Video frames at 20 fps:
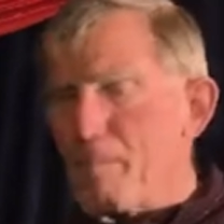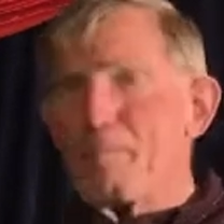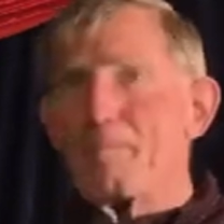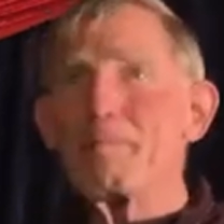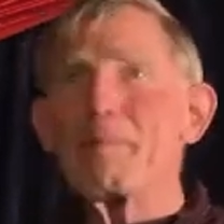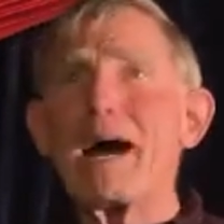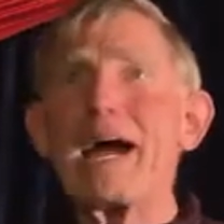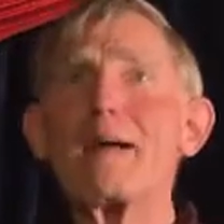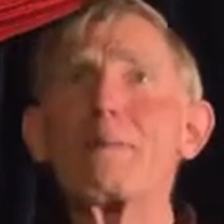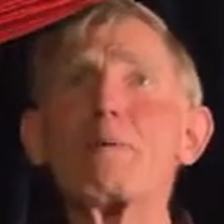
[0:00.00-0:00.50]

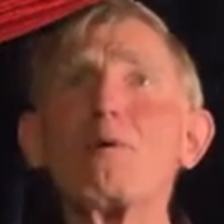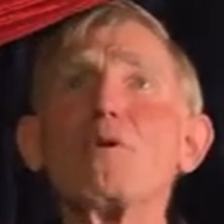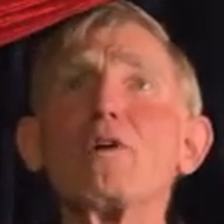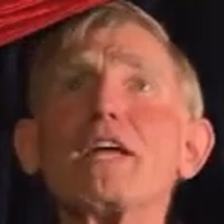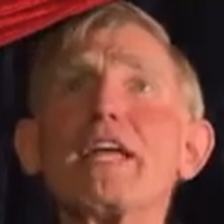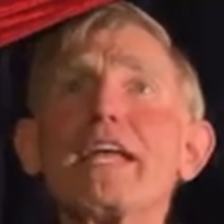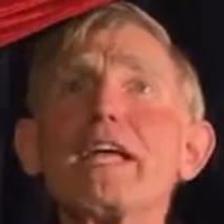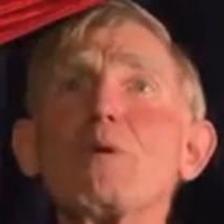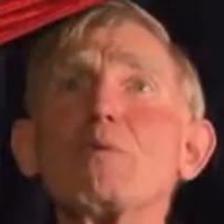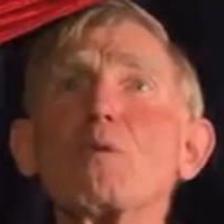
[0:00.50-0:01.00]
Bible
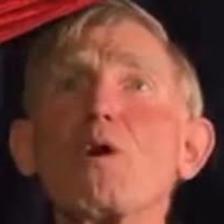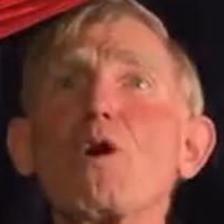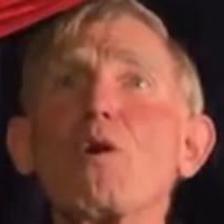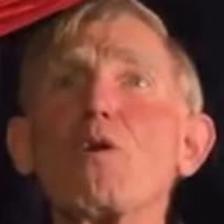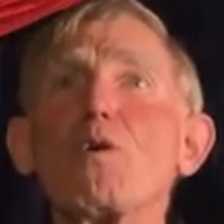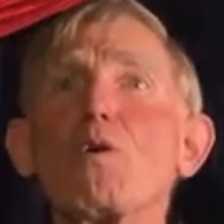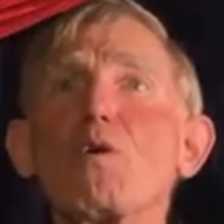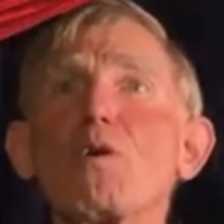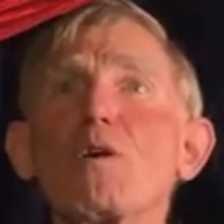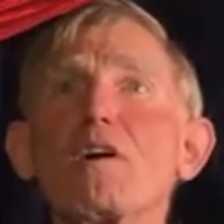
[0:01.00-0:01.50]
hero
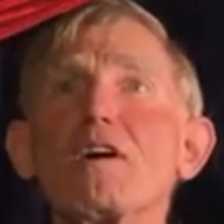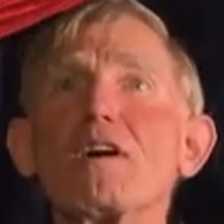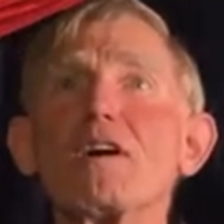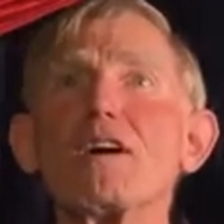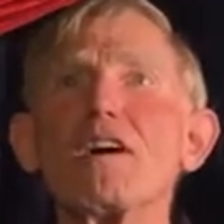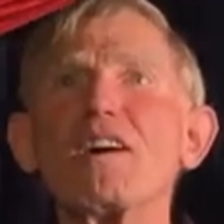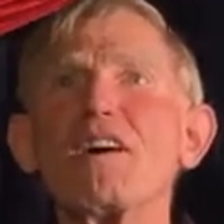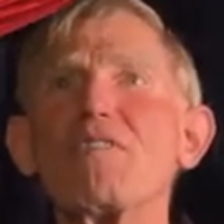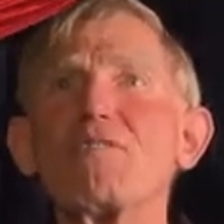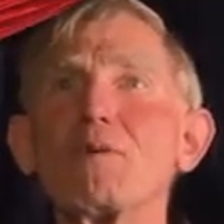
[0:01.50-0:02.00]

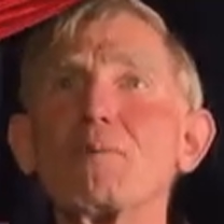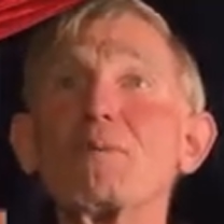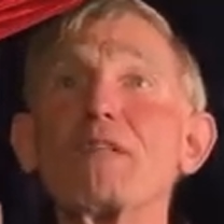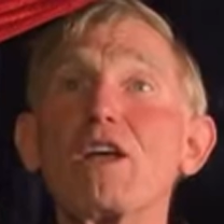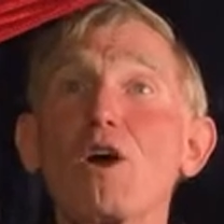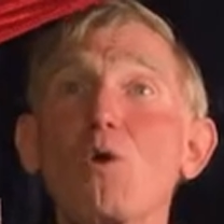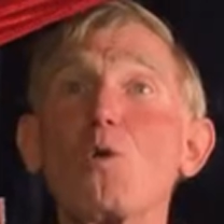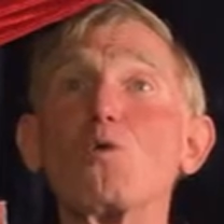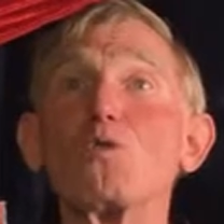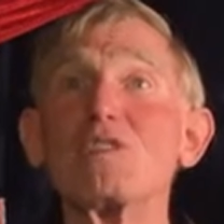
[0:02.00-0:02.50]
from
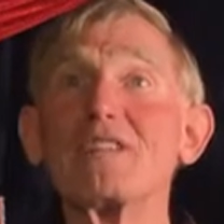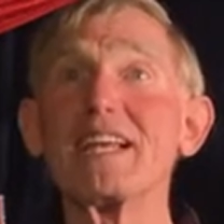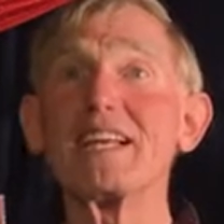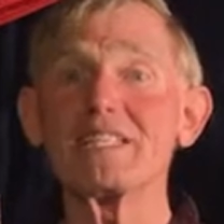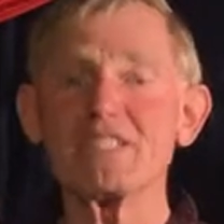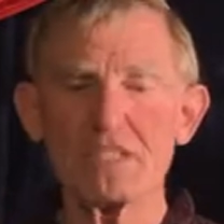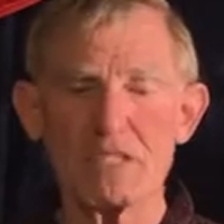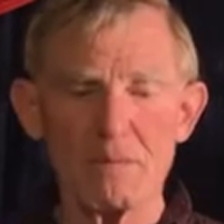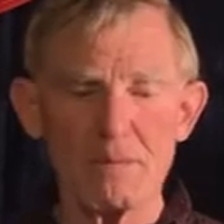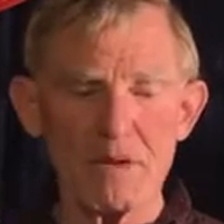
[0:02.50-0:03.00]
the Old
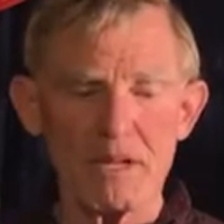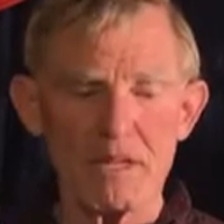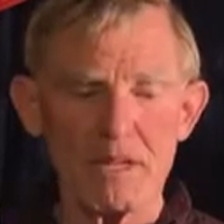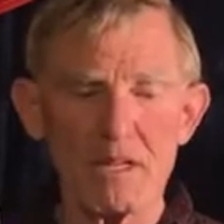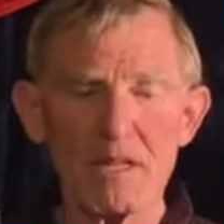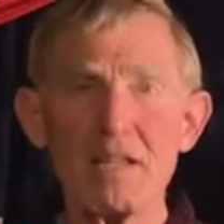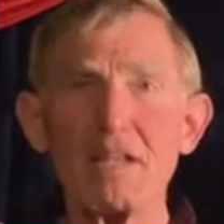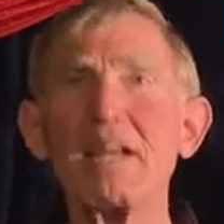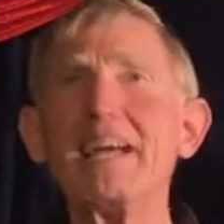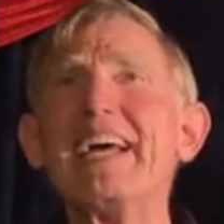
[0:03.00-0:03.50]
Testament.
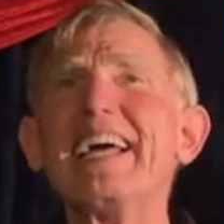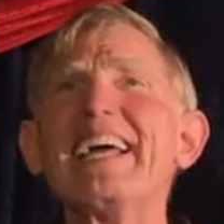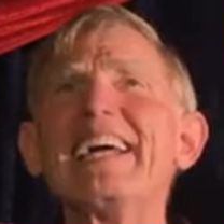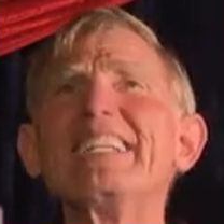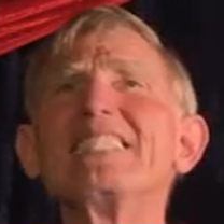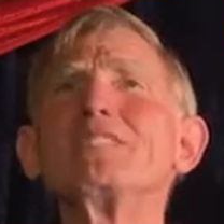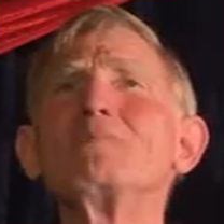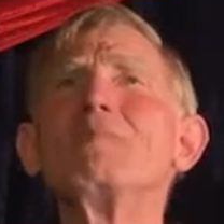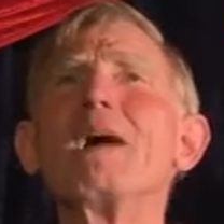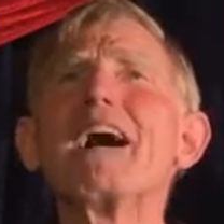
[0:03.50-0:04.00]

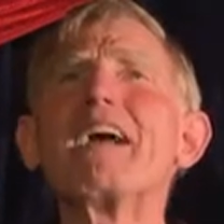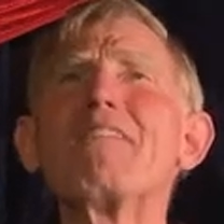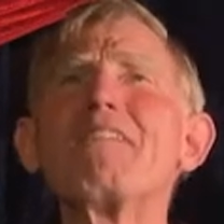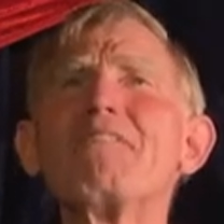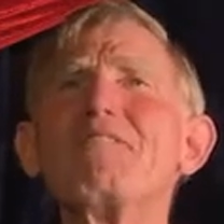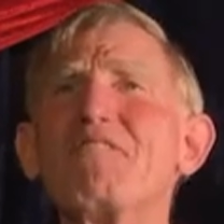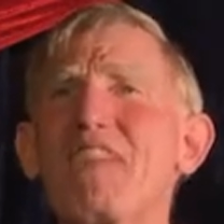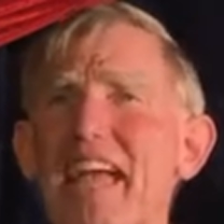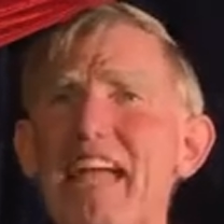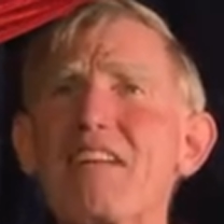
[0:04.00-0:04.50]
It's my
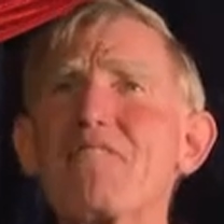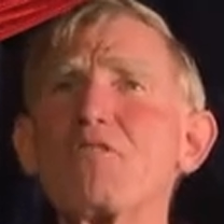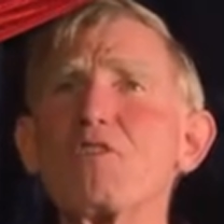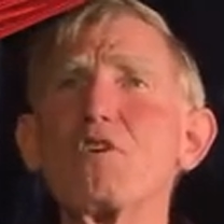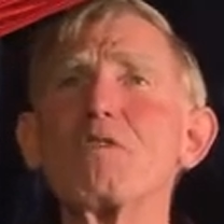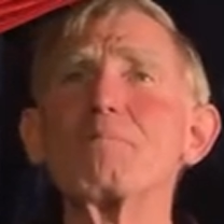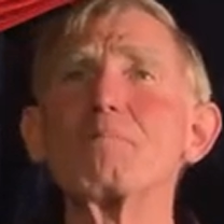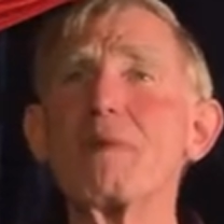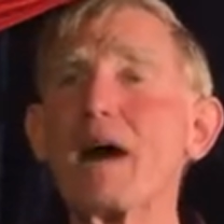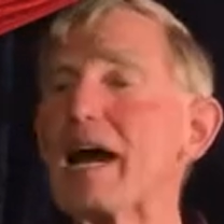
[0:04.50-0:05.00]

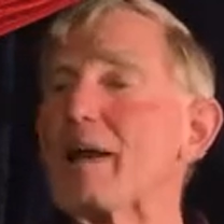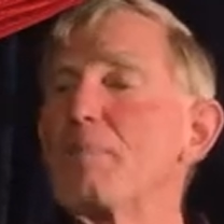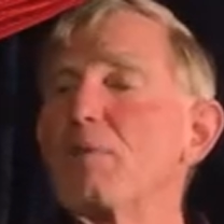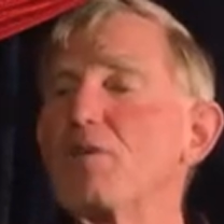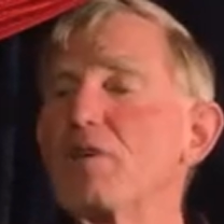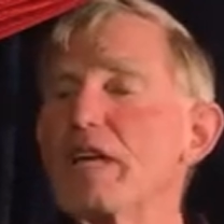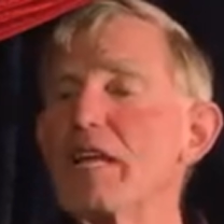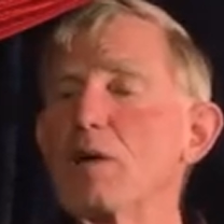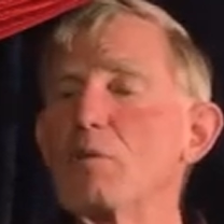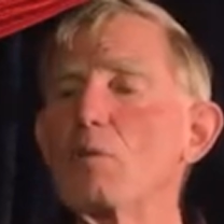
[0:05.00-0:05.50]
favorite
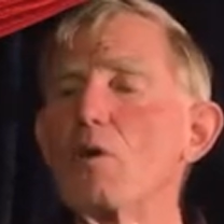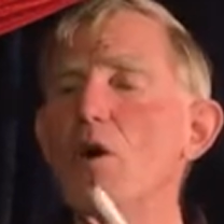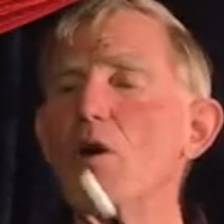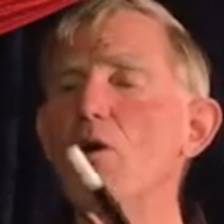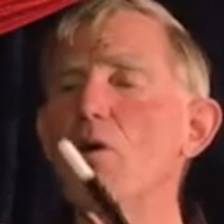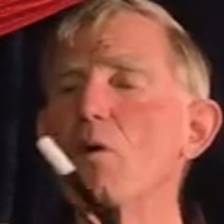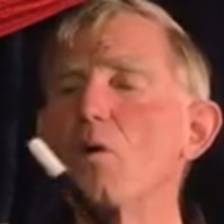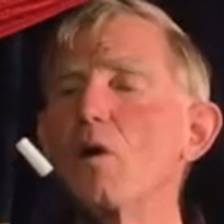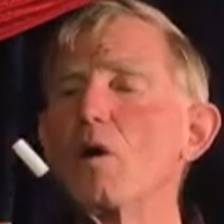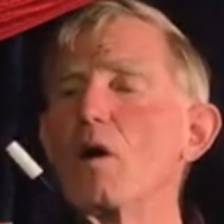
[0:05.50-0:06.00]
Bible hero.